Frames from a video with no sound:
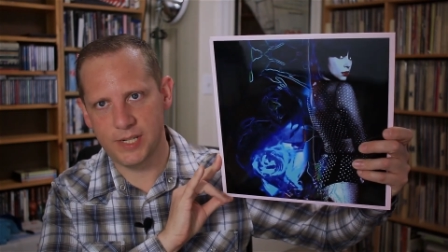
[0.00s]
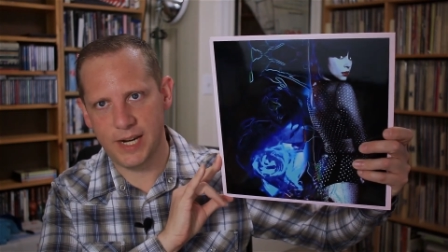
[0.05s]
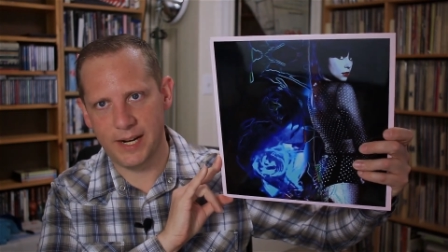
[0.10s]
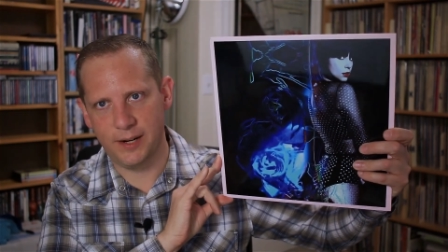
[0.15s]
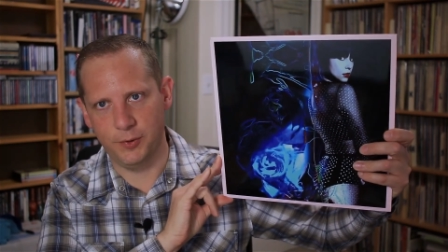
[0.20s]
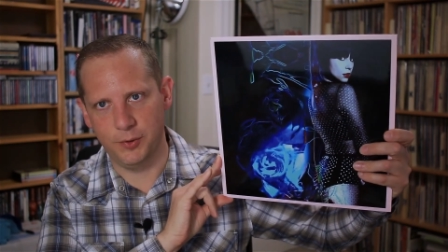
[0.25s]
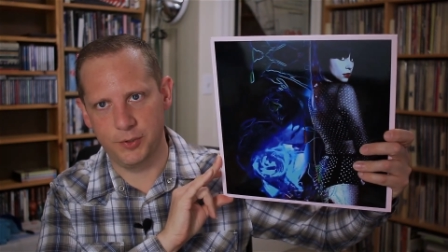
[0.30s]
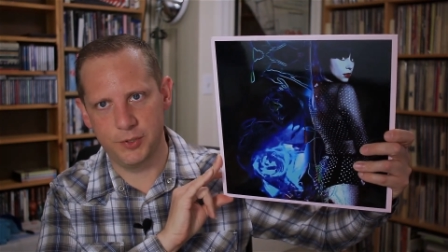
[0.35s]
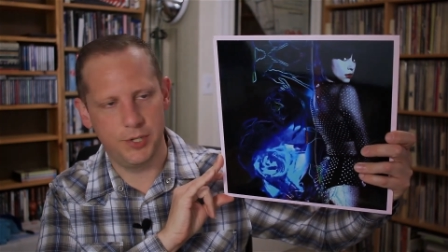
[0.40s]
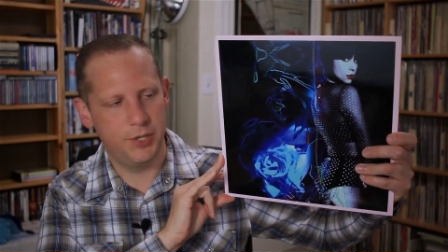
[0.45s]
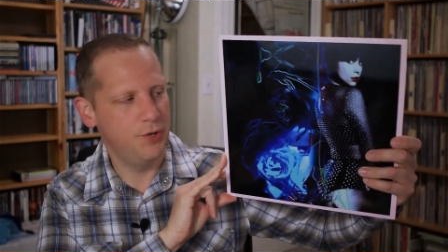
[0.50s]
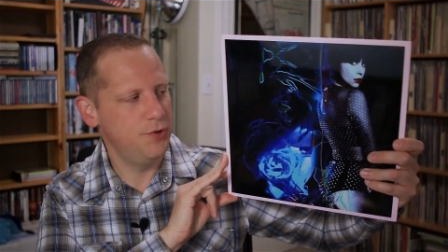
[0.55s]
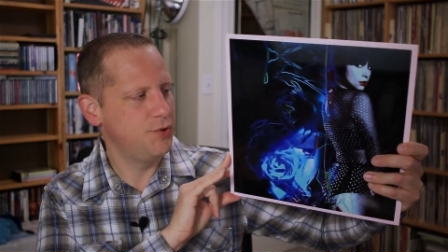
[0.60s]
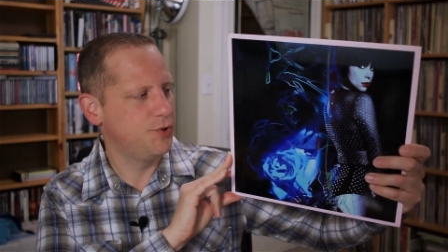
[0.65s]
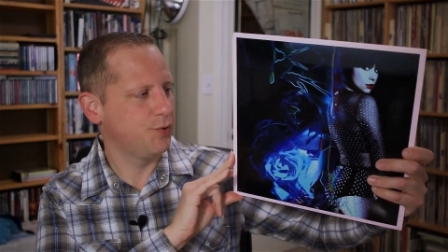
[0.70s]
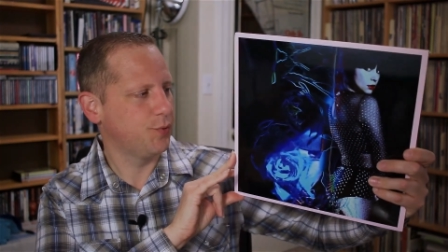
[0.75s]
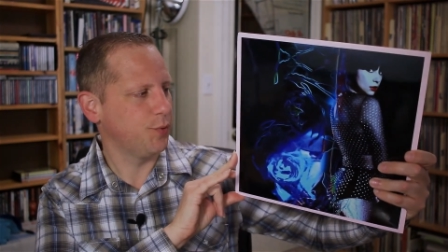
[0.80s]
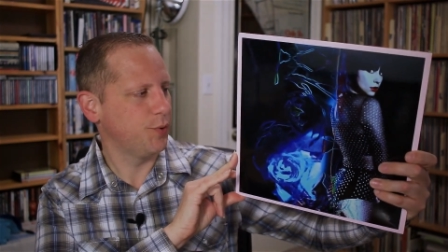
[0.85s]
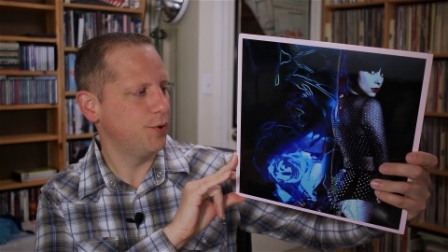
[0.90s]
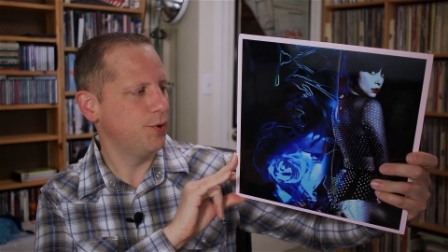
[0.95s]
titled Too
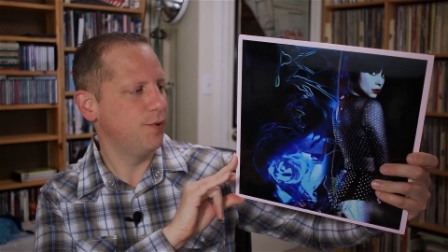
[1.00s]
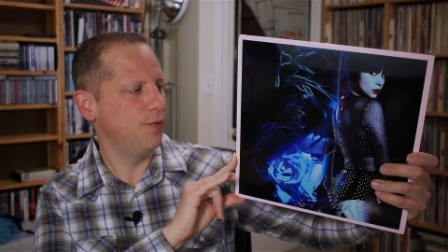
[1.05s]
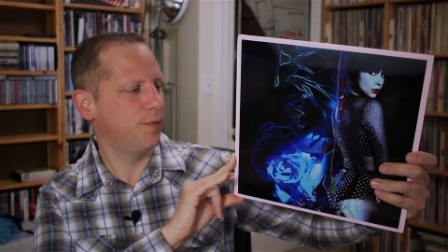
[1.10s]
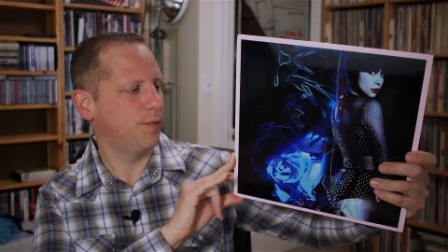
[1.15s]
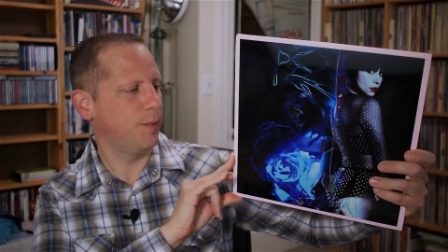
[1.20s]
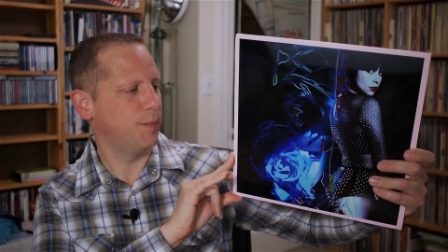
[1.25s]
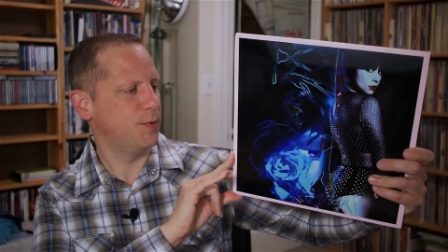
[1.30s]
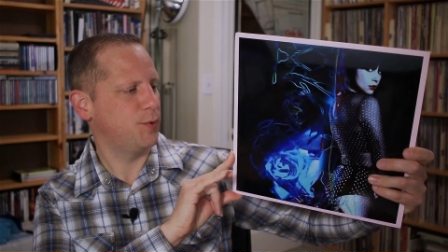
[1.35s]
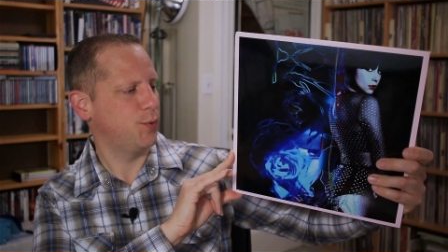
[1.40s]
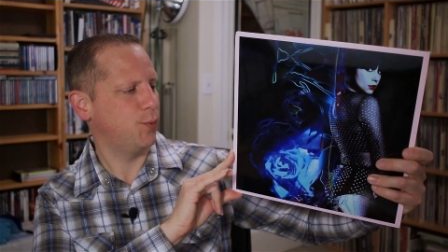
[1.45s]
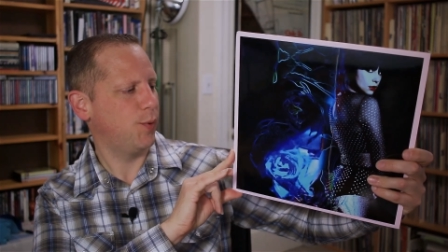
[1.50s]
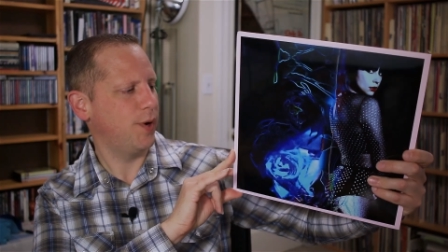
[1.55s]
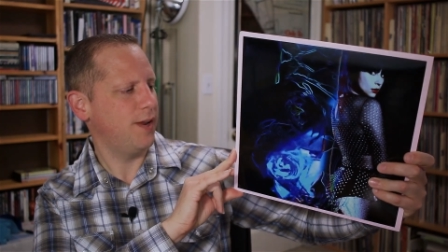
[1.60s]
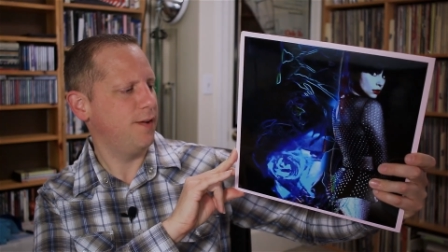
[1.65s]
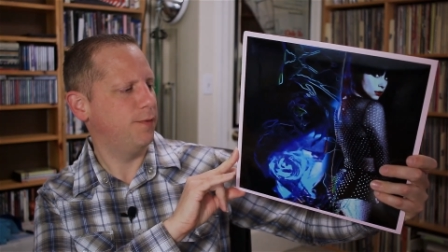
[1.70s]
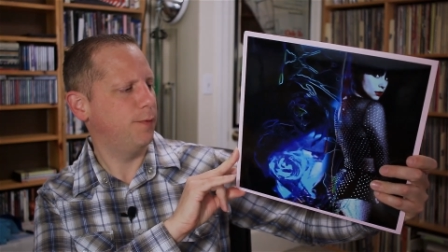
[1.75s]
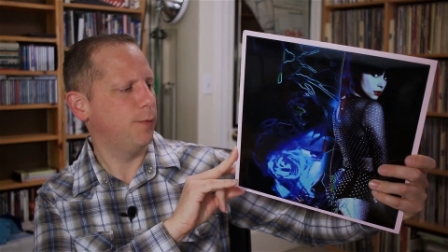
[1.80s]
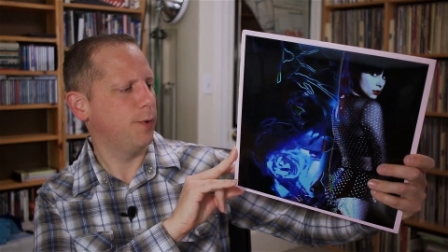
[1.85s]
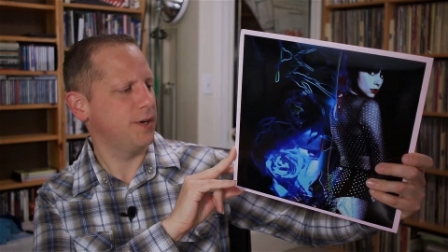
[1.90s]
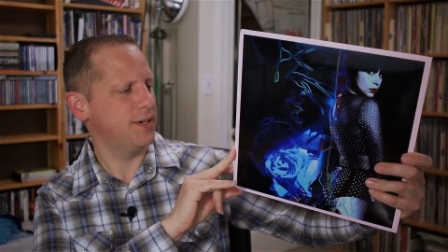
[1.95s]
True from
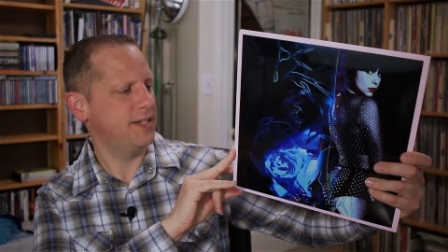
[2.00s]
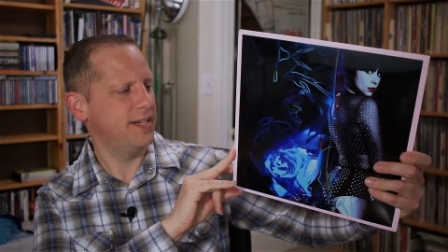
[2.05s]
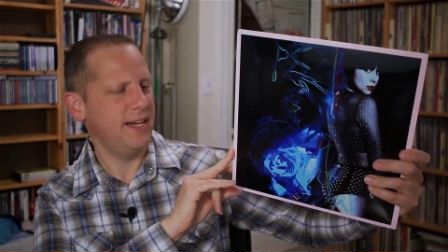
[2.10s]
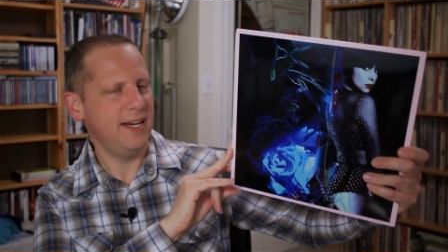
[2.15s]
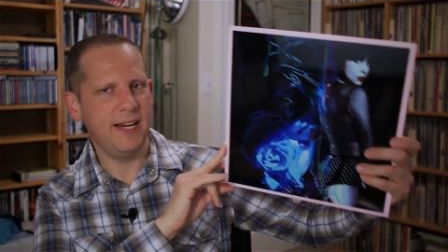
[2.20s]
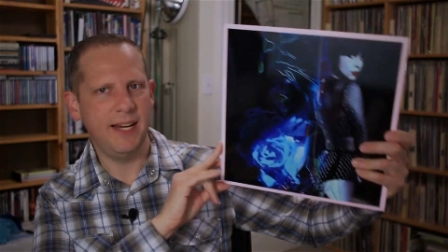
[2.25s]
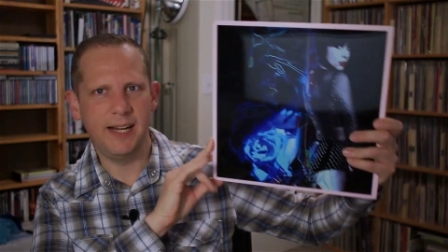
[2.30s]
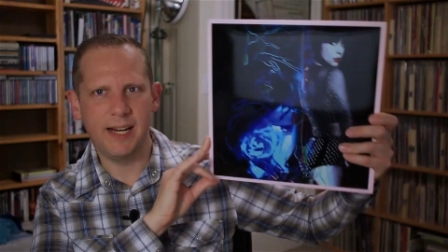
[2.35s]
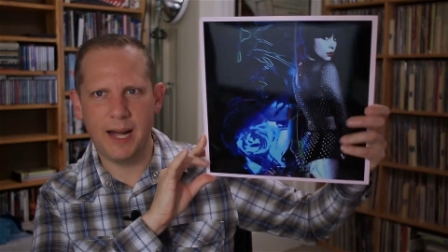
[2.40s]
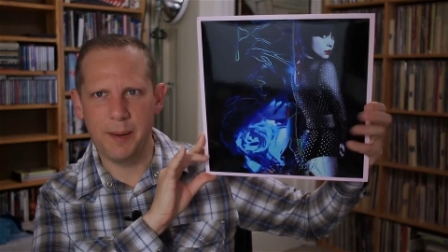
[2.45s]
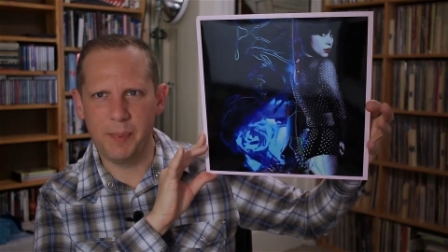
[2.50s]
2014.